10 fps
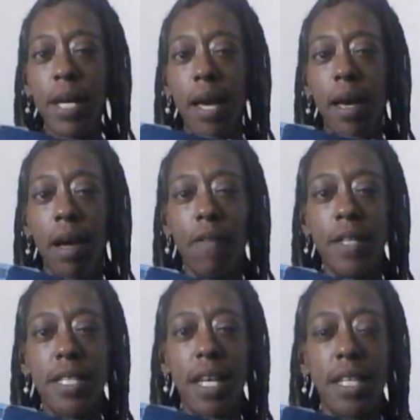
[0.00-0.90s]
have
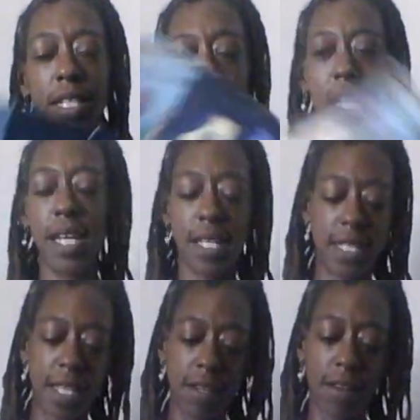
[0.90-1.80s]
a second
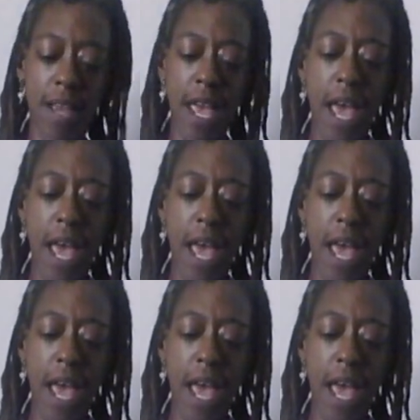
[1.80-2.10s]
chance here.